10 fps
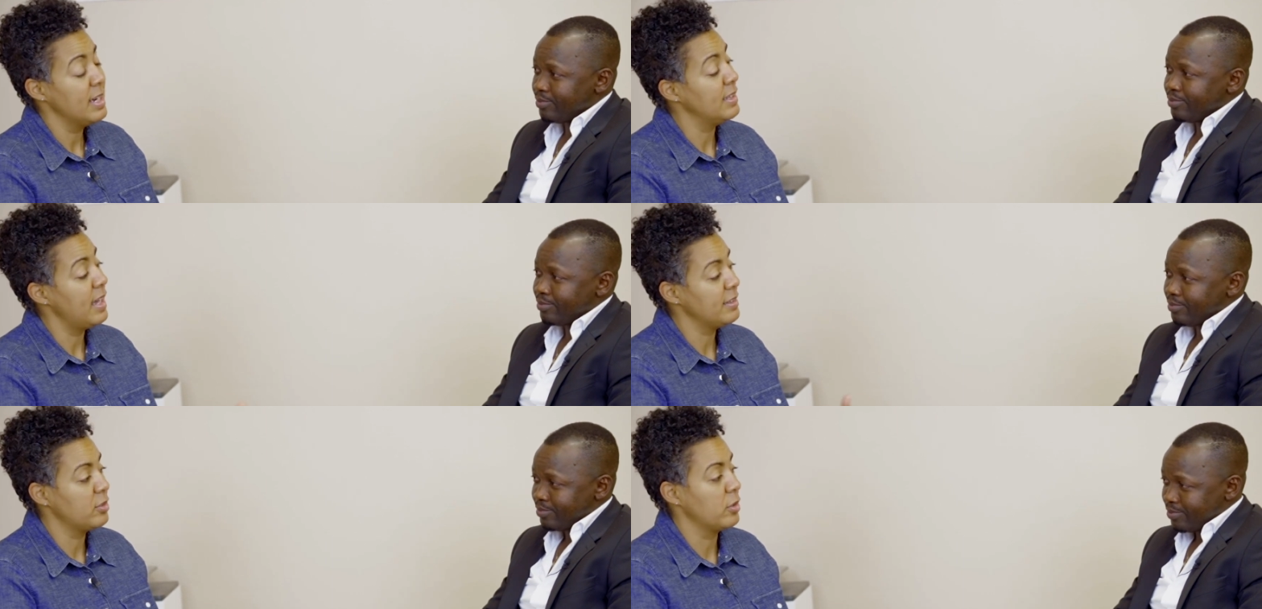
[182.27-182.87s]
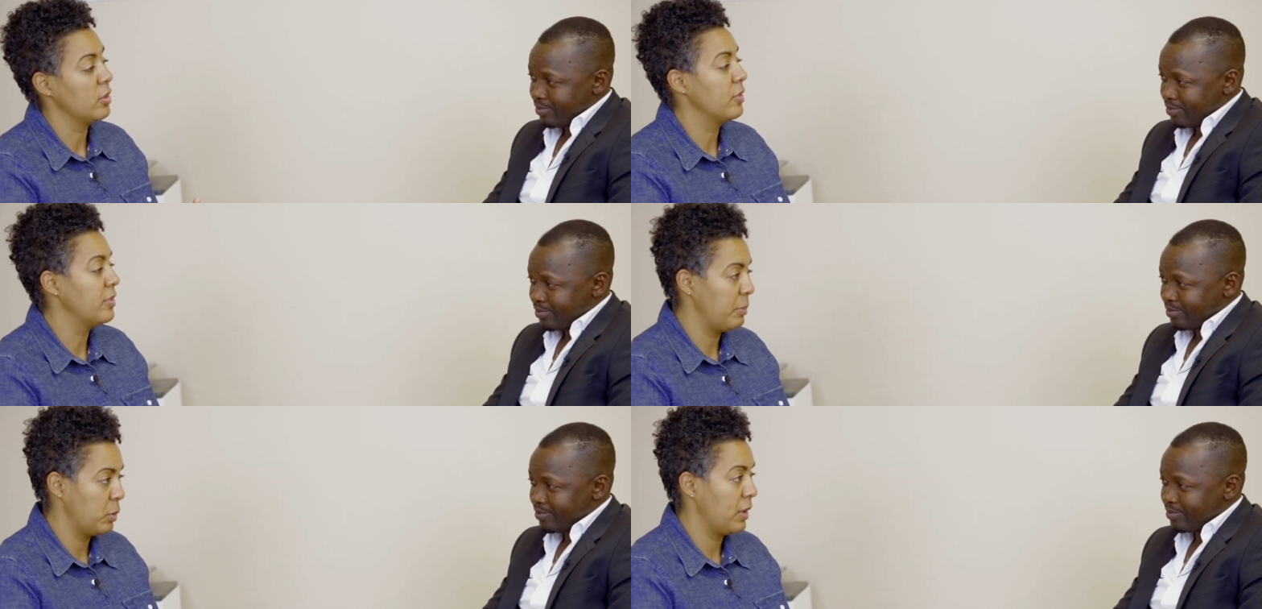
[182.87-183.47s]
Speaker 1: and that starts on
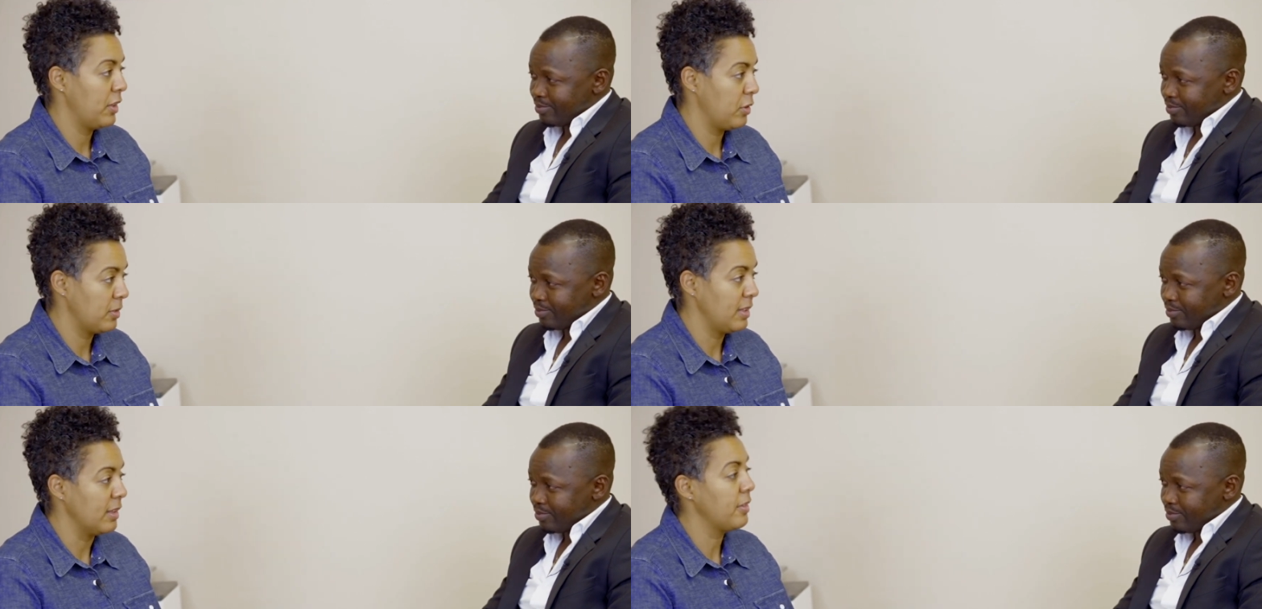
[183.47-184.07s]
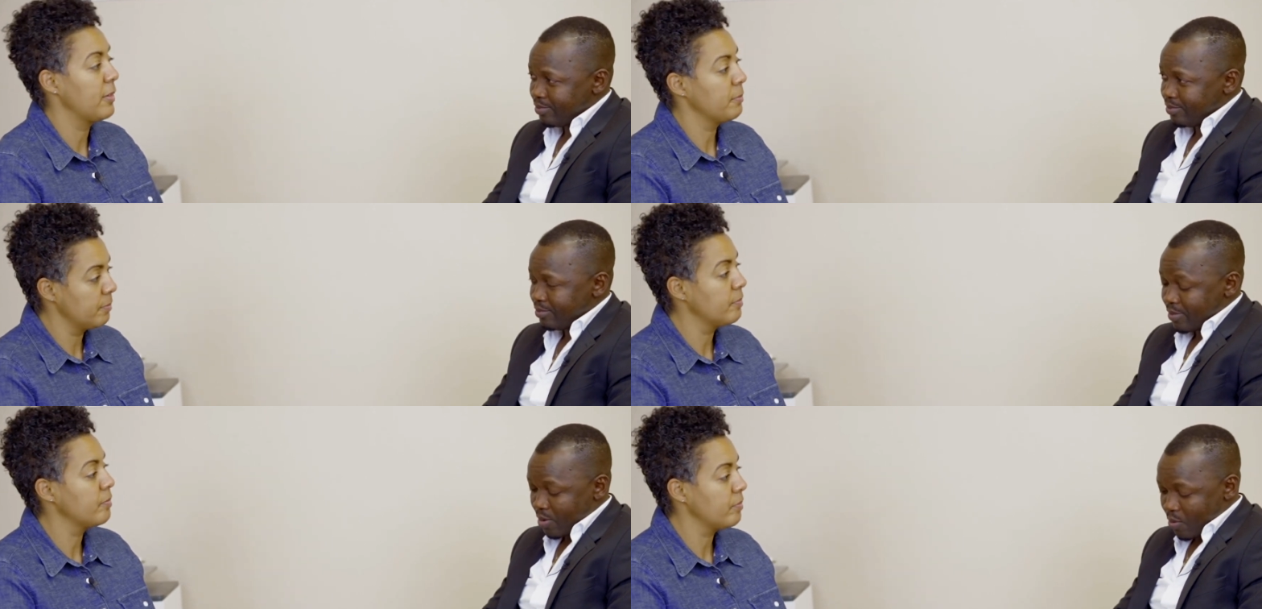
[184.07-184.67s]
February 13th.
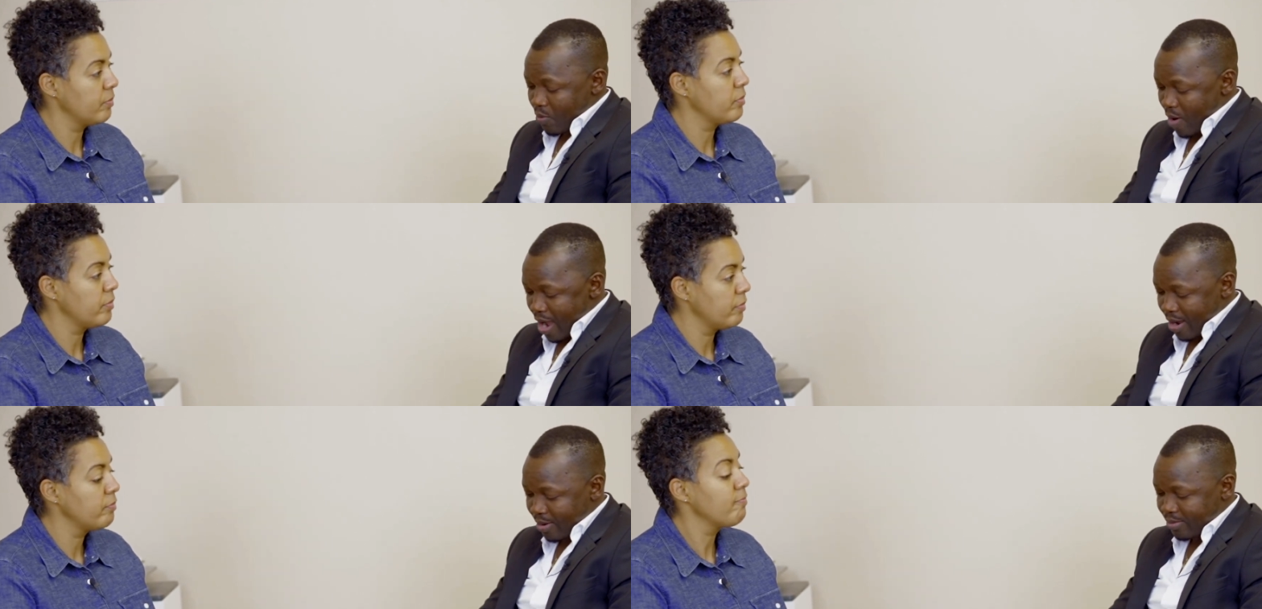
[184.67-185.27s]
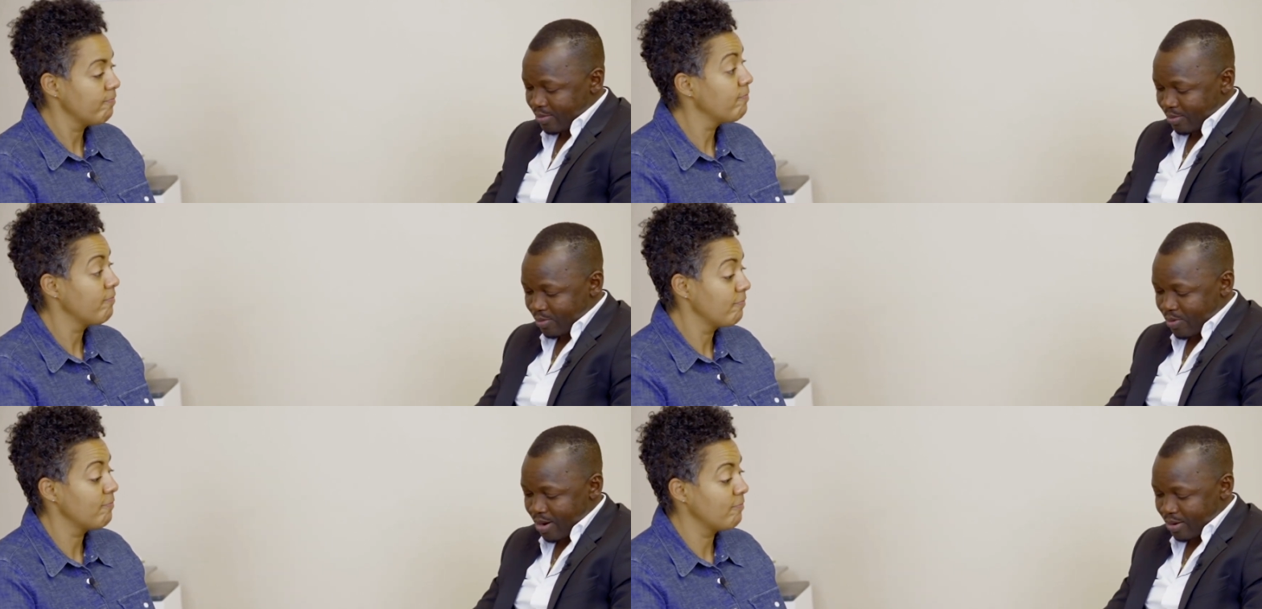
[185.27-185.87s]
Wow,
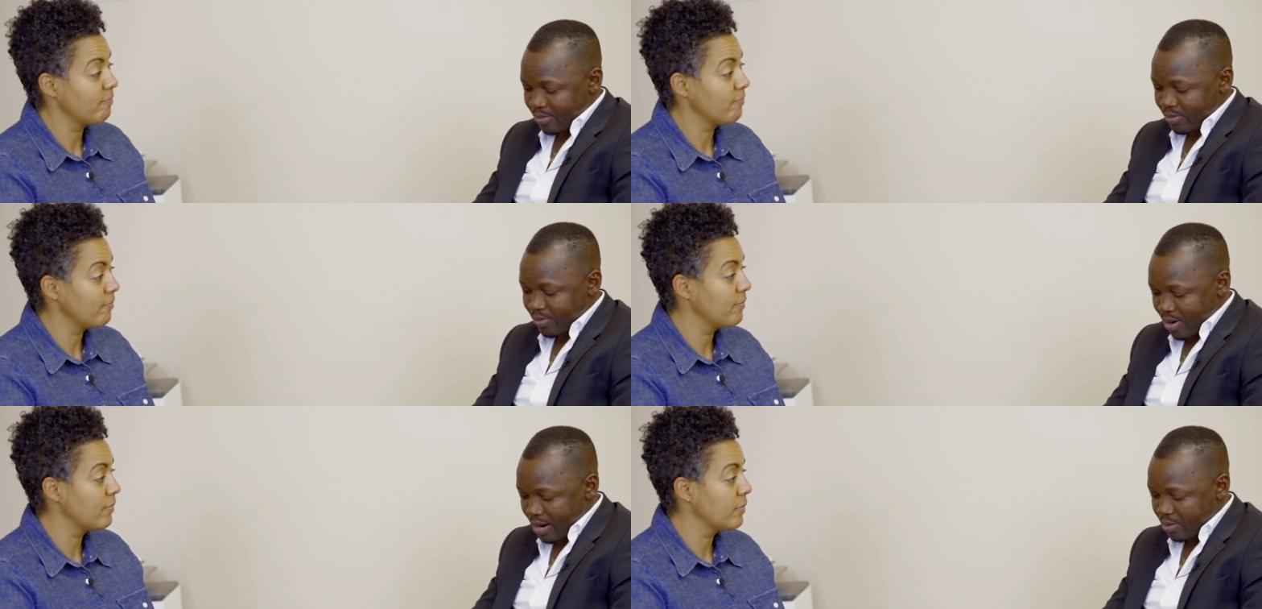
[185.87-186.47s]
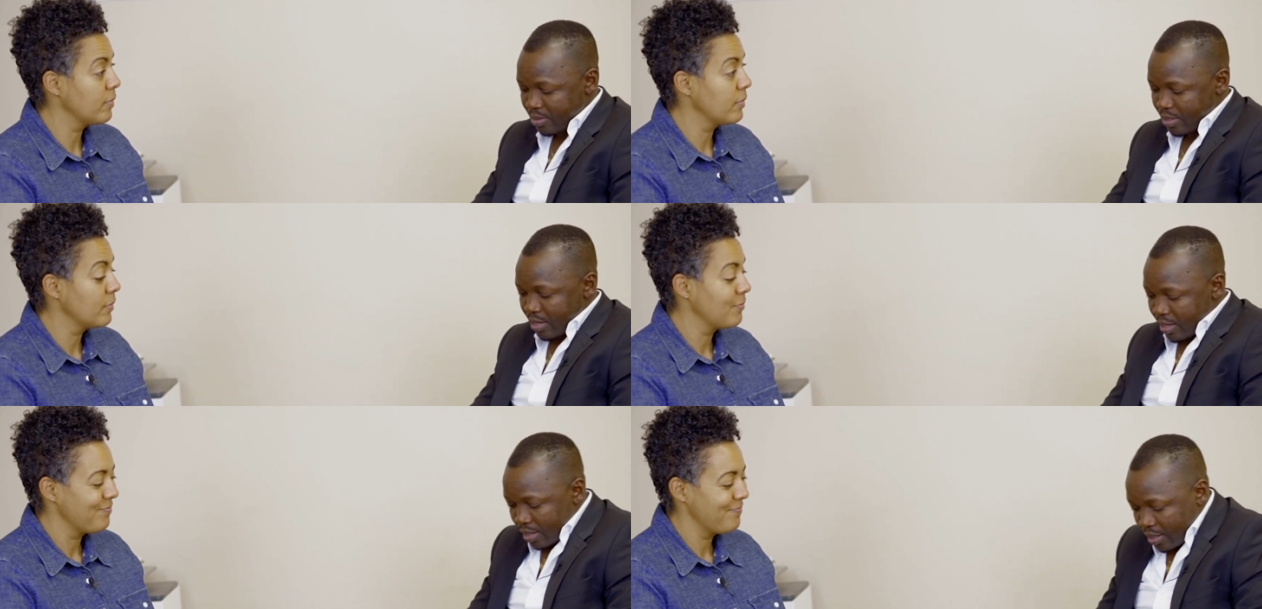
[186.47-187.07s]
Speaker 2: wow, wow.
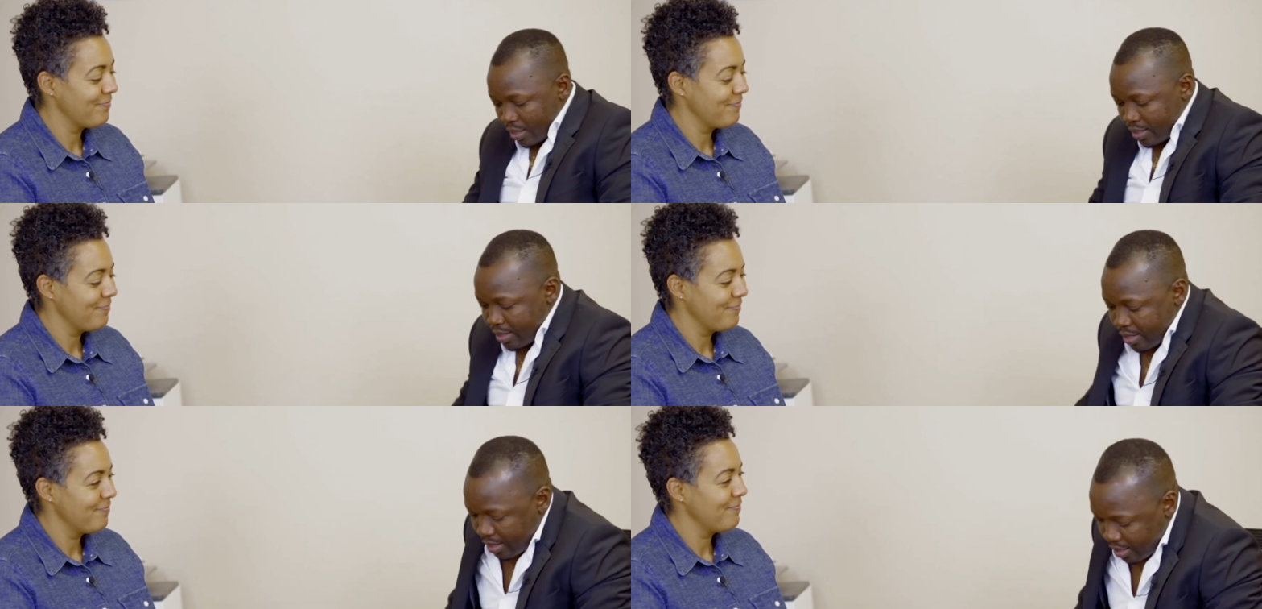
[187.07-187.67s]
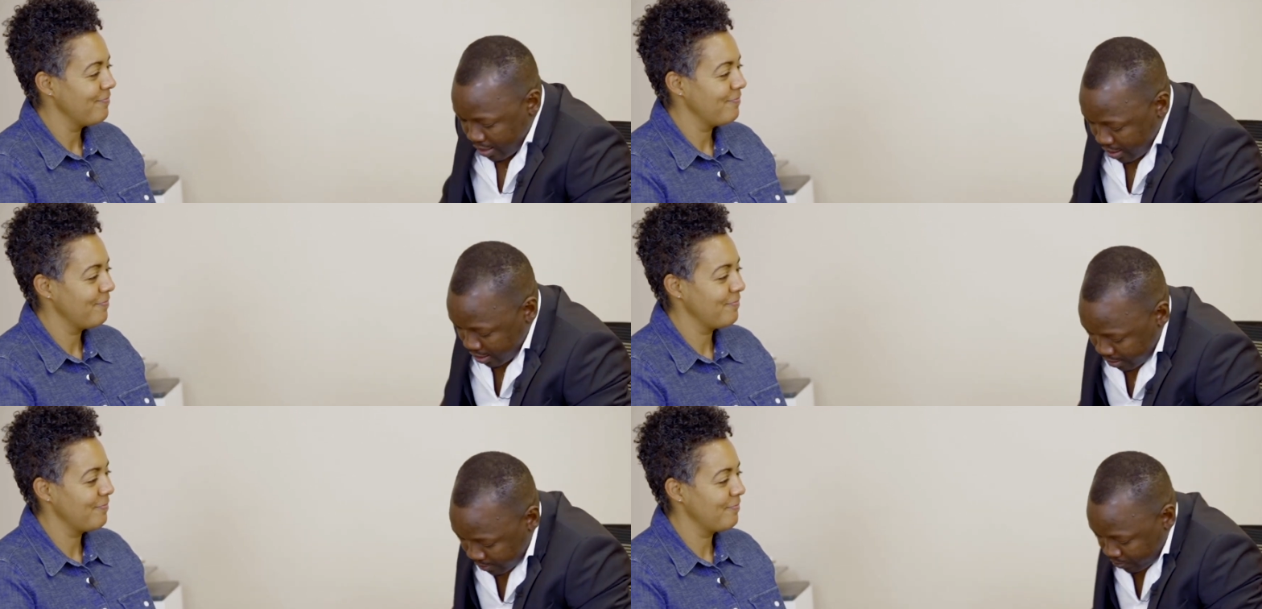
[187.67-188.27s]

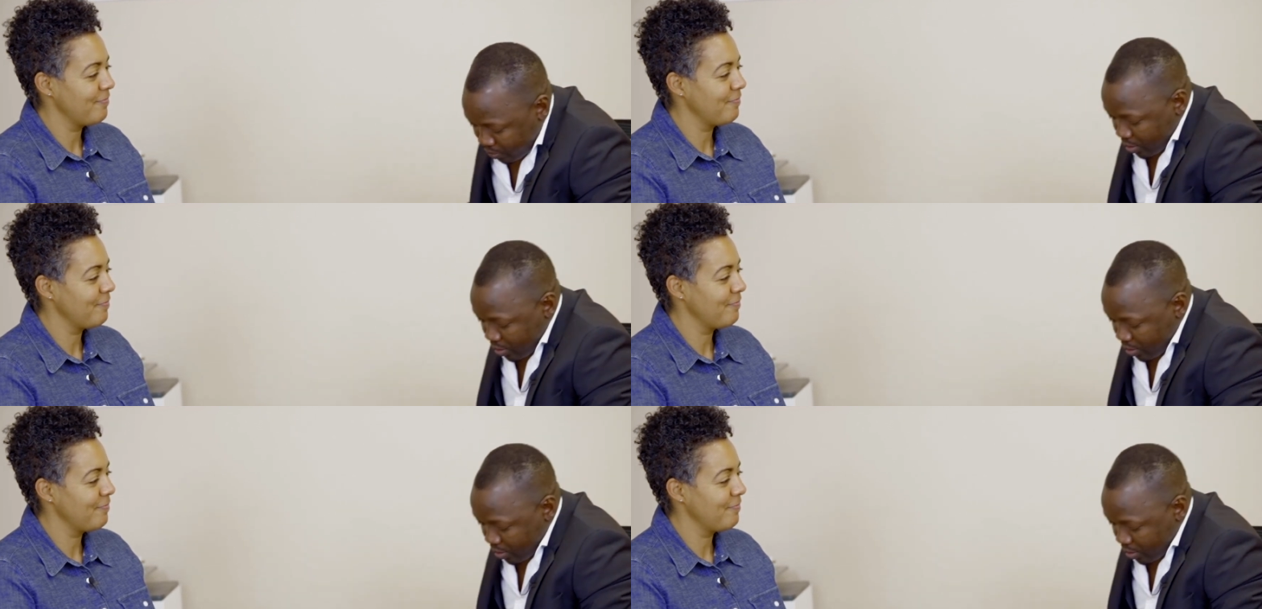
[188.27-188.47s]
Yeah, um,